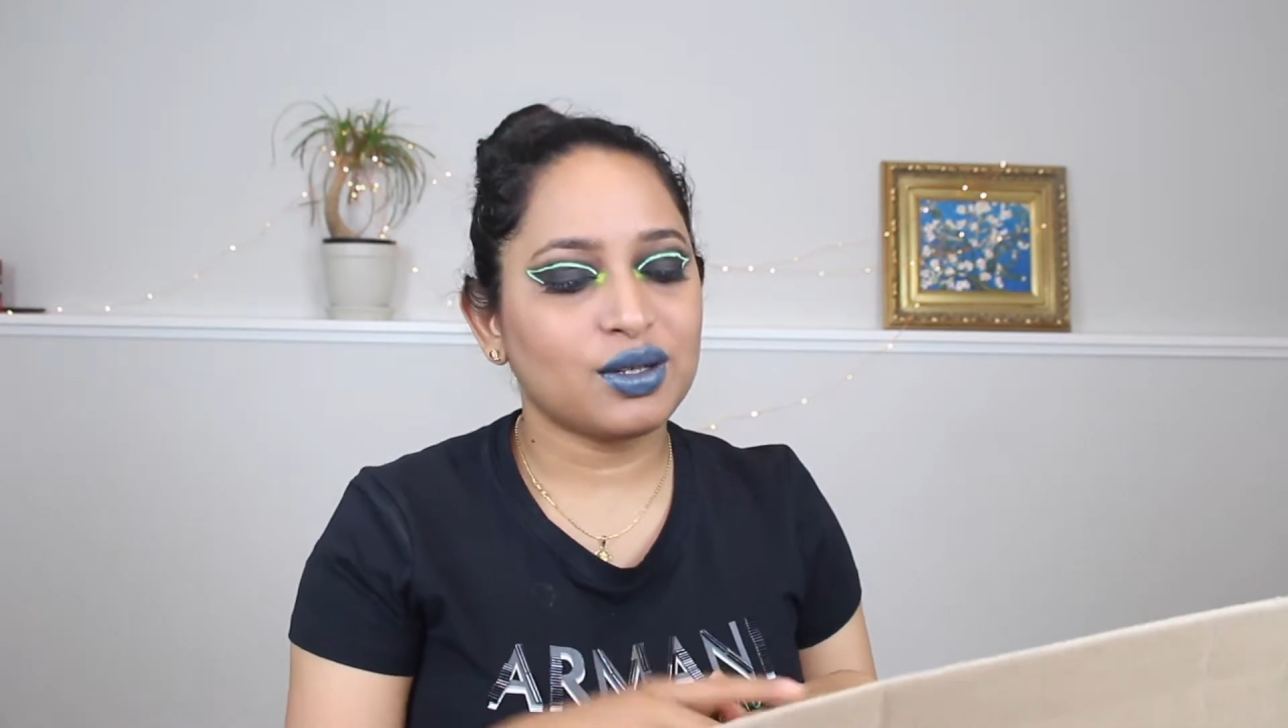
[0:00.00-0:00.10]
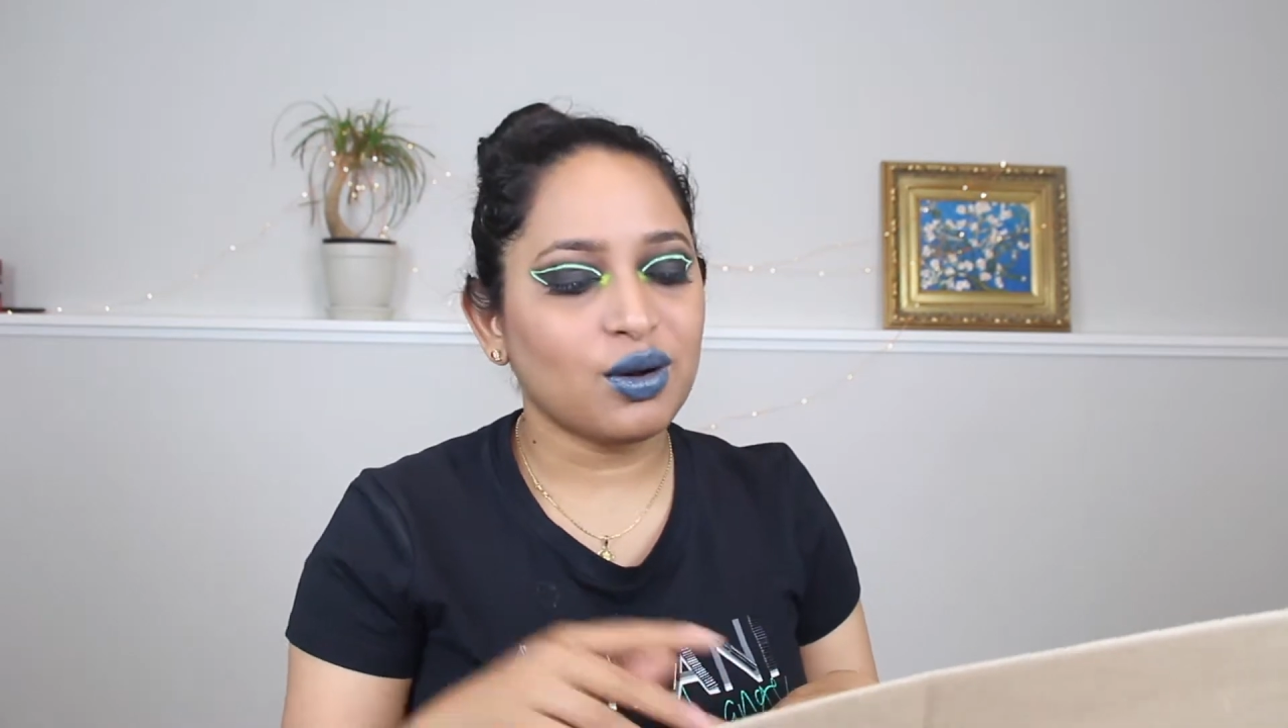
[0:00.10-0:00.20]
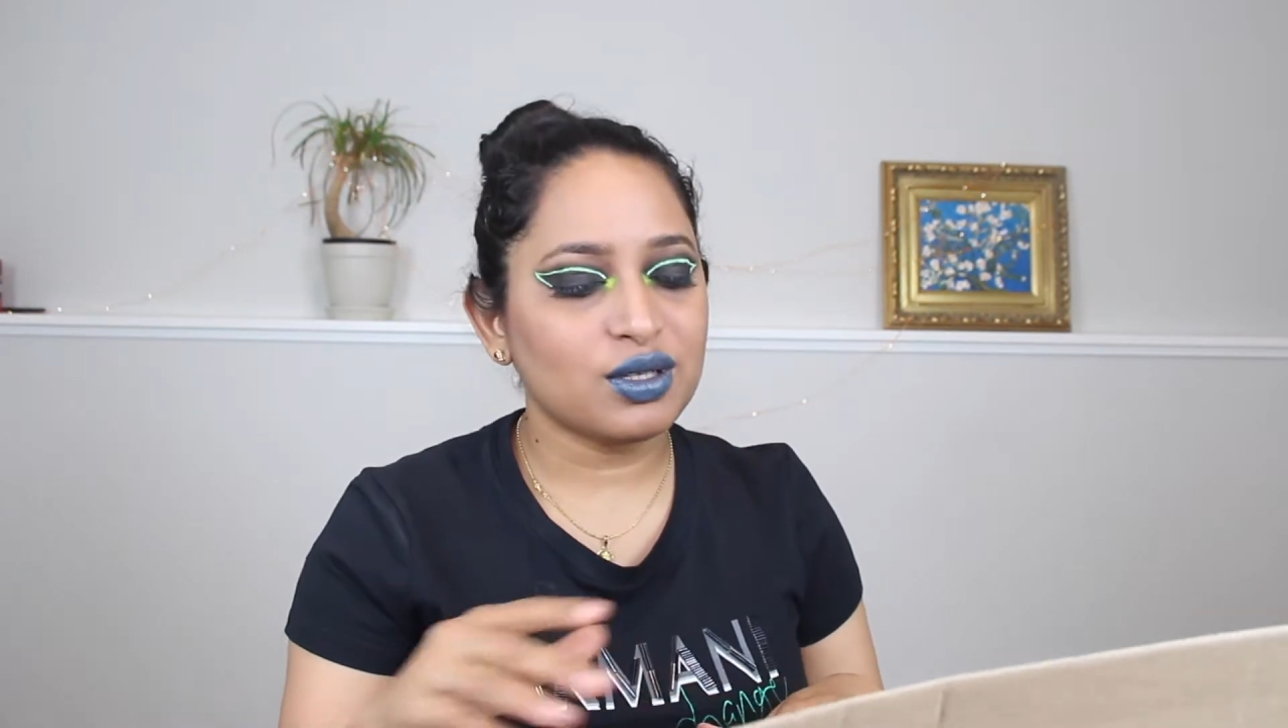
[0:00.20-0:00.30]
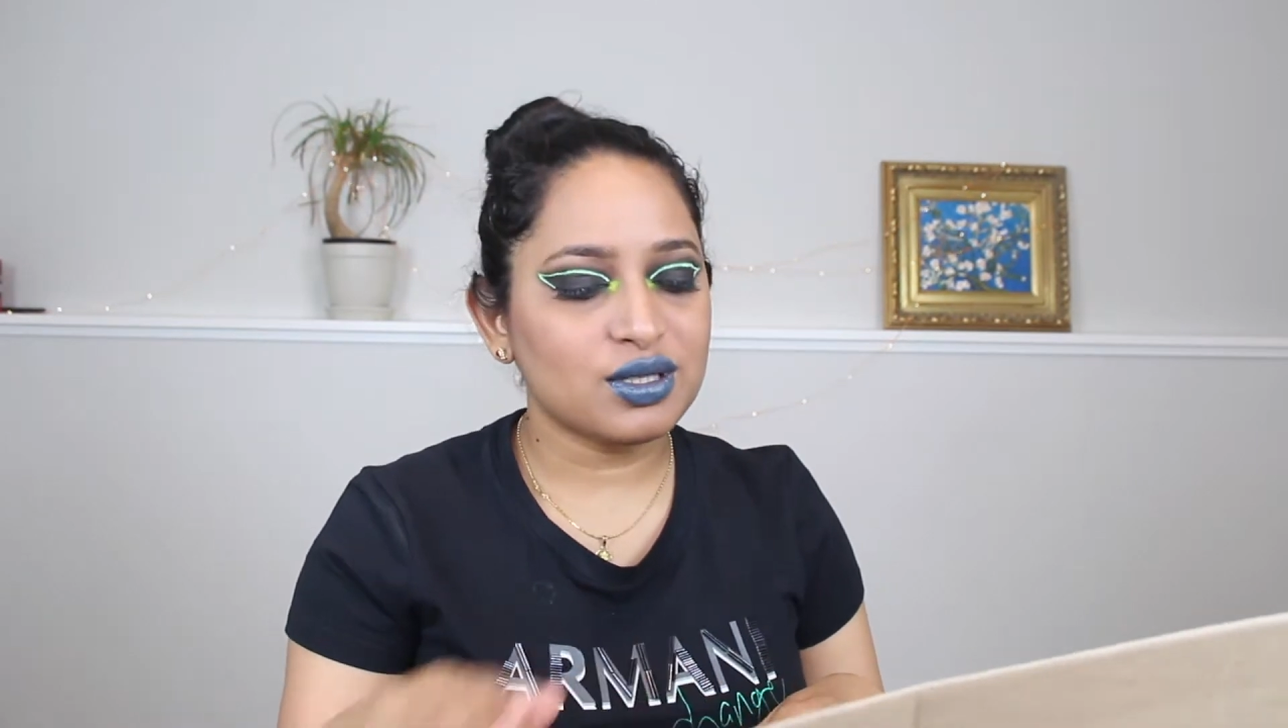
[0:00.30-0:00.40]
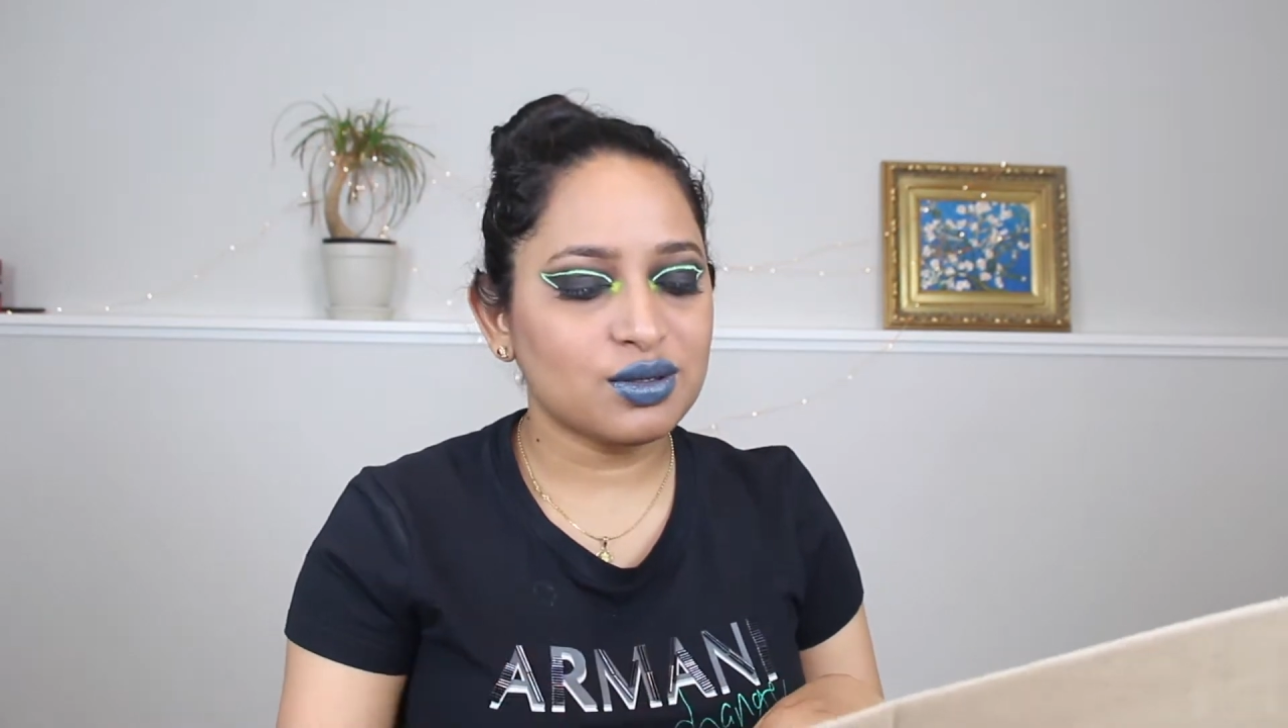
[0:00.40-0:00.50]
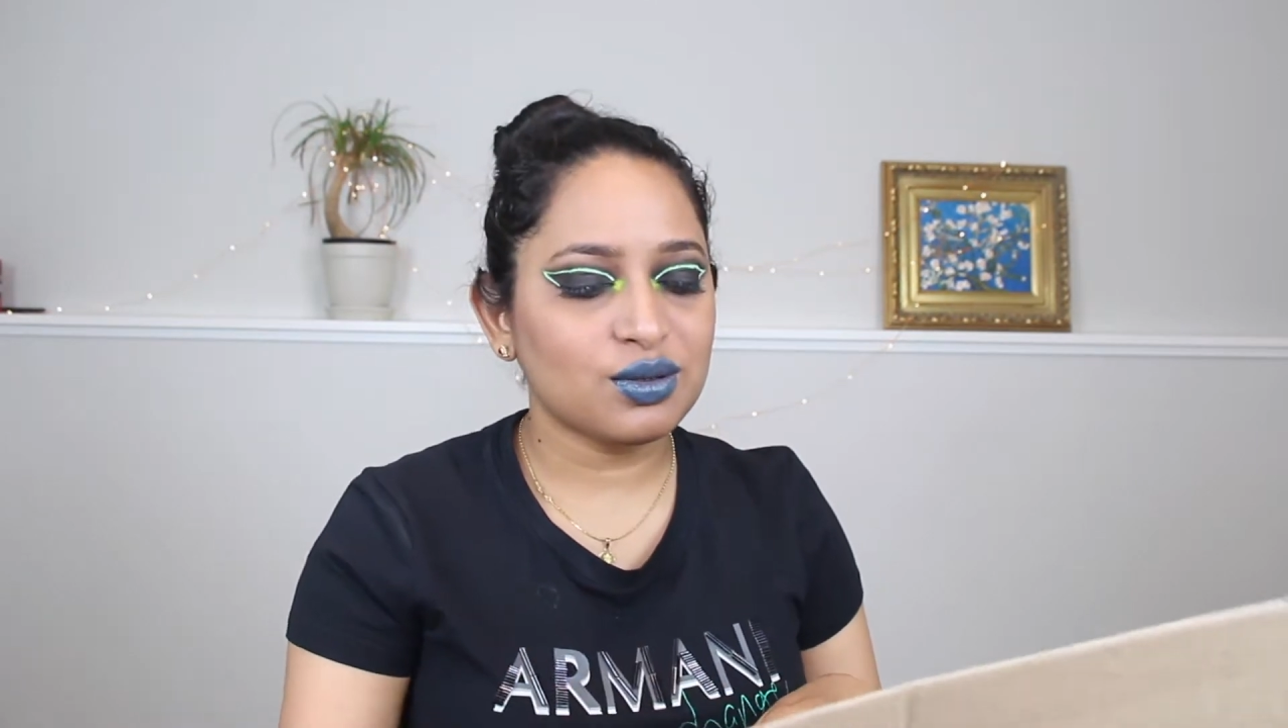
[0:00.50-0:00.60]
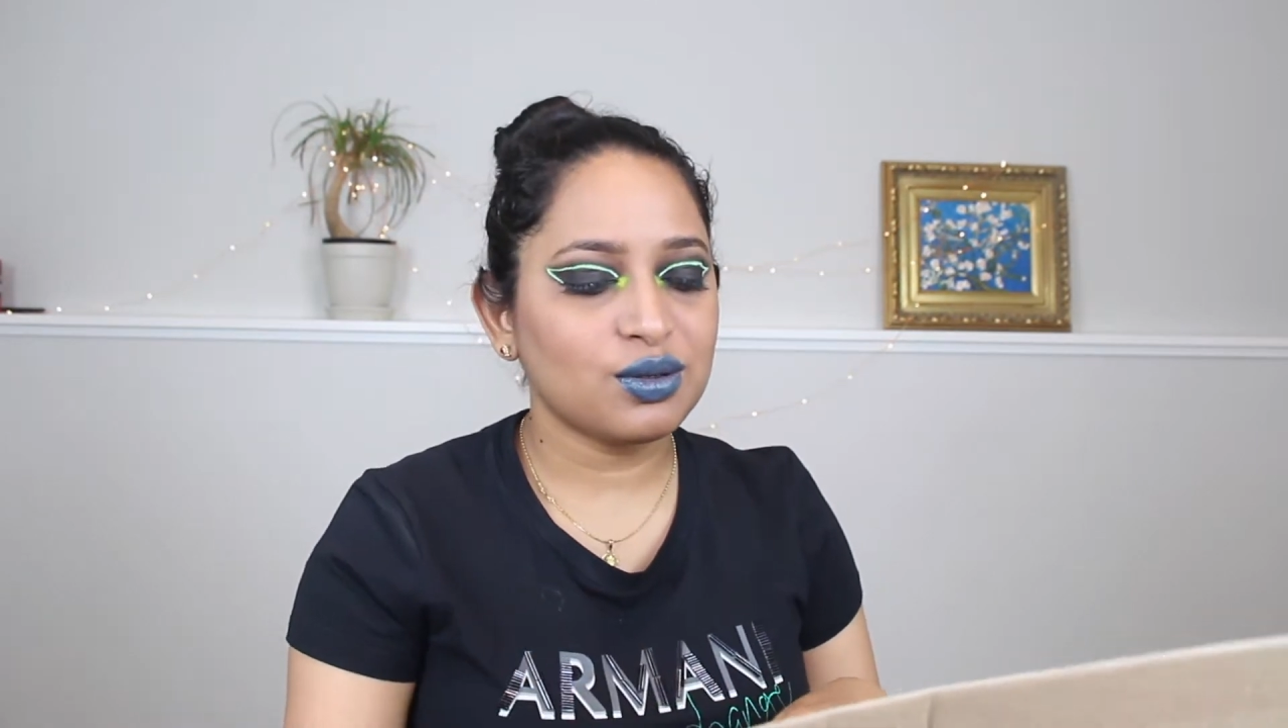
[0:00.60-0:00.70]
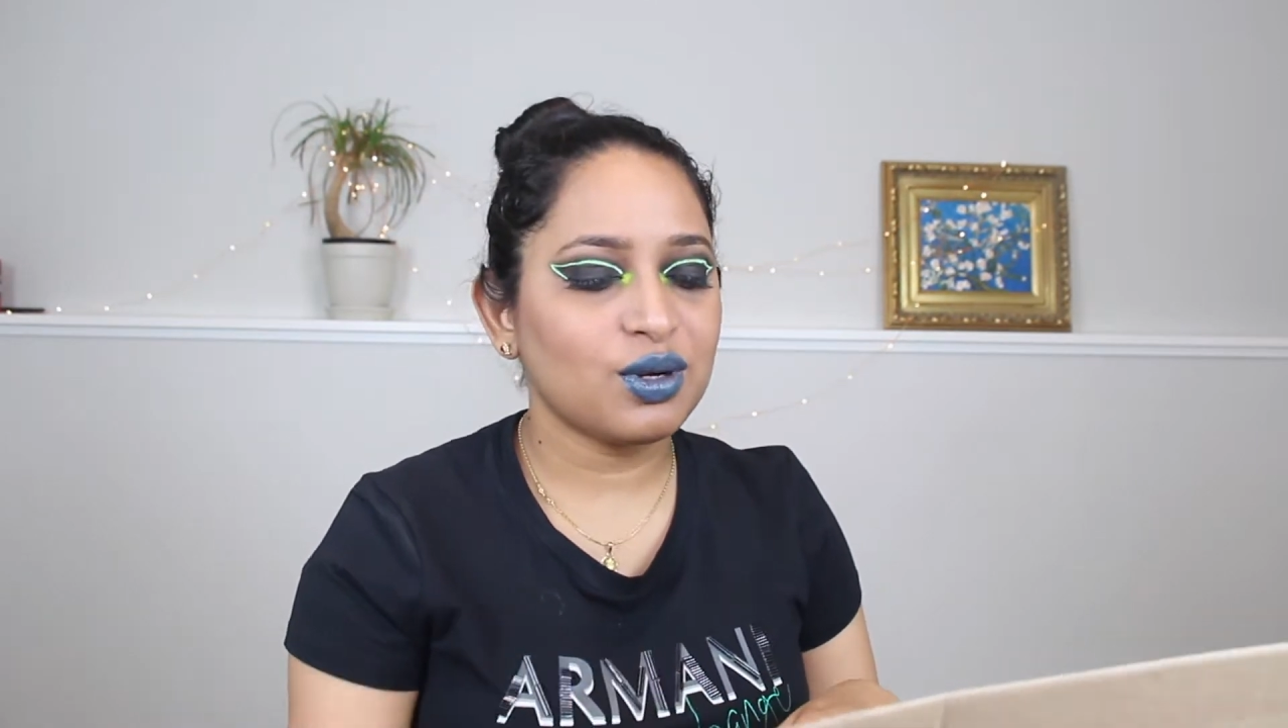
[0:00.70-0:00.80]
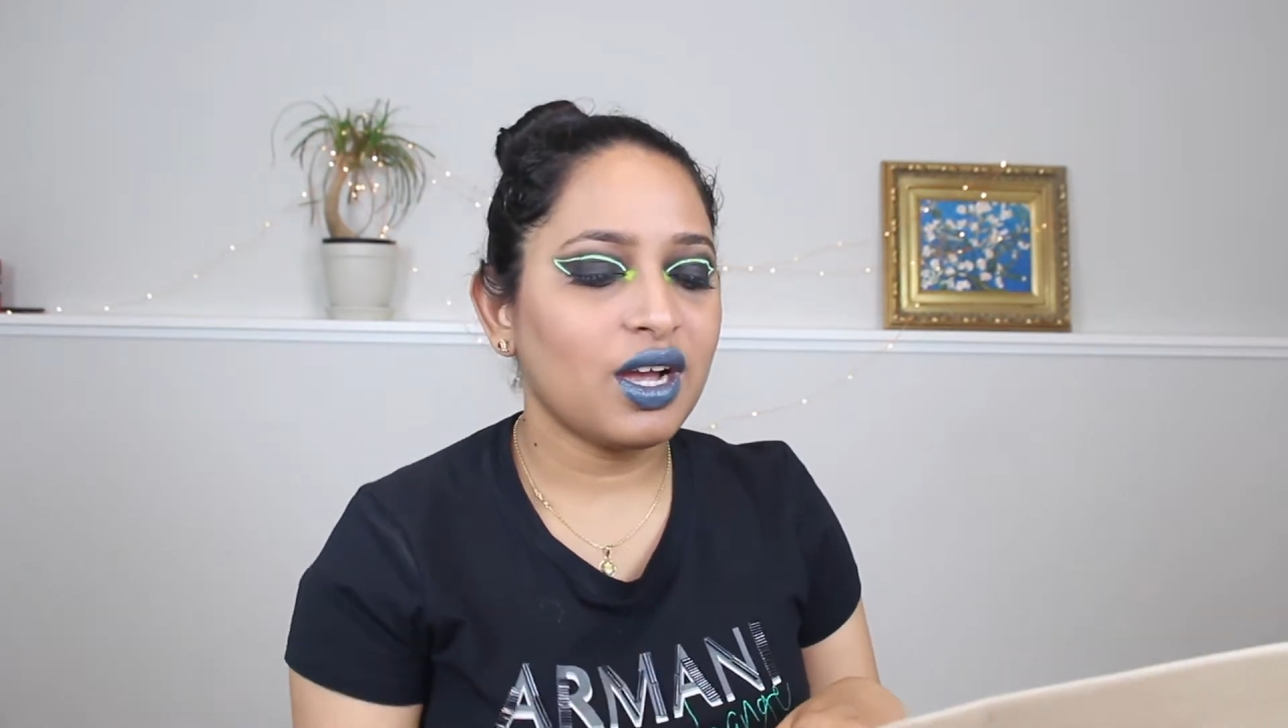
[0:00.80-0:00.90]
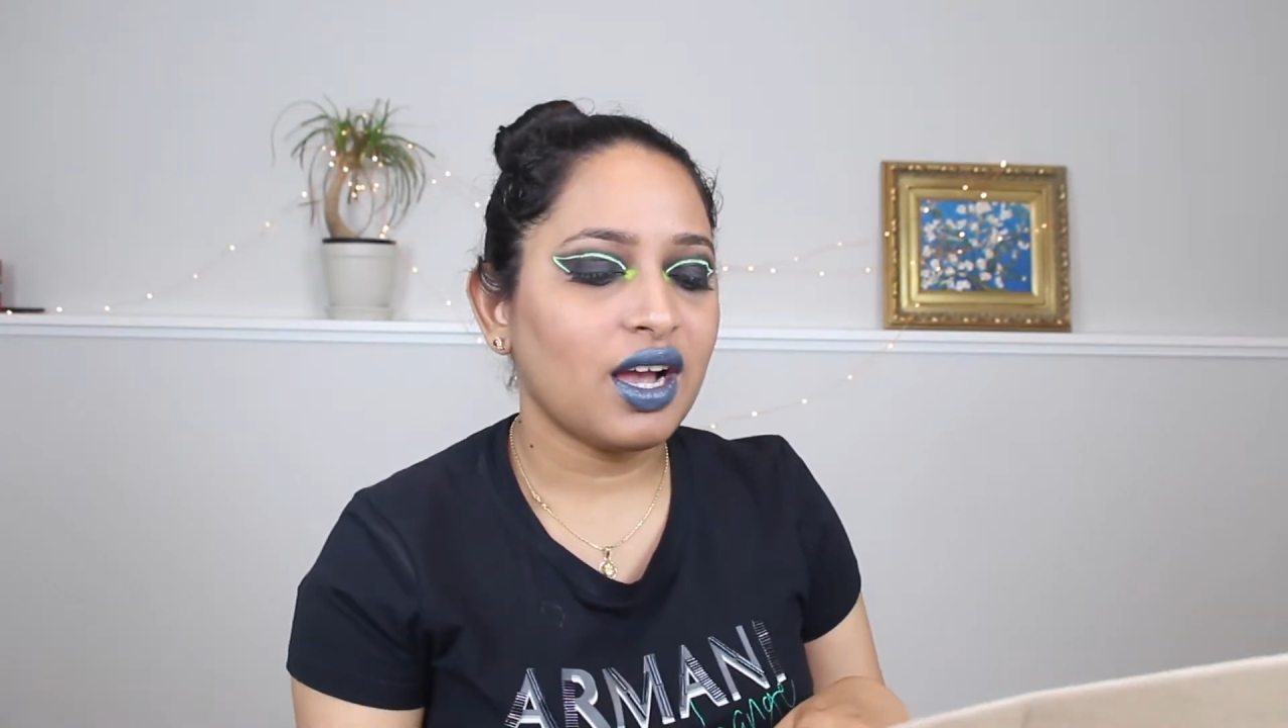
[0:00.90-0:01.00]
also